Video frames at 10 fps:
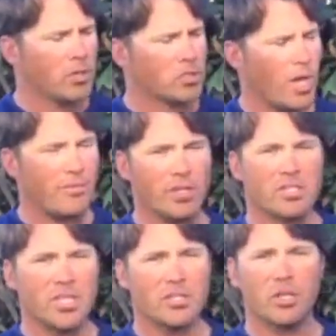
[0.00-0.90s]
So having a
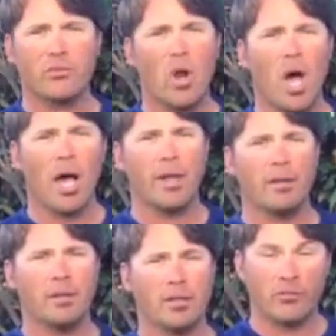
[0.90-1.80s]
sensitive rod
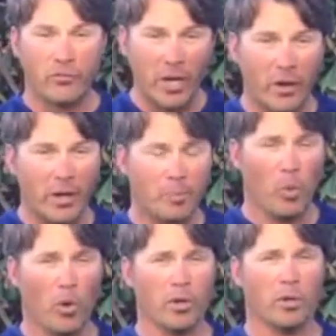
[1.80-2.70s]
is very
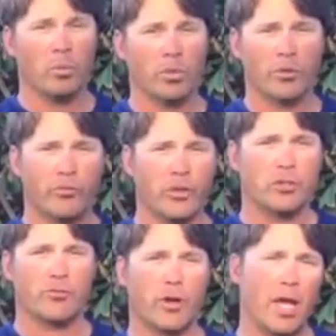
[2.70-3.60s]
important when you're
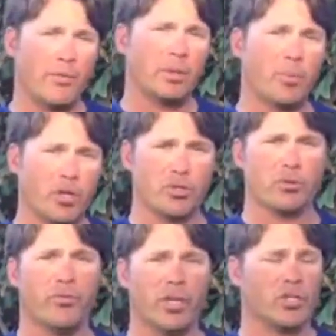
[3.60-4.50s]
fishing for heavily
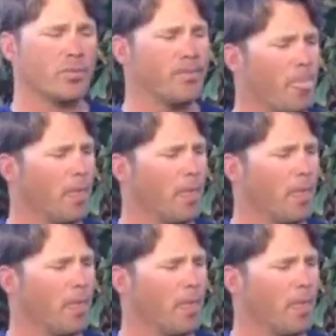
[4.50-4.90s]
pressured fish.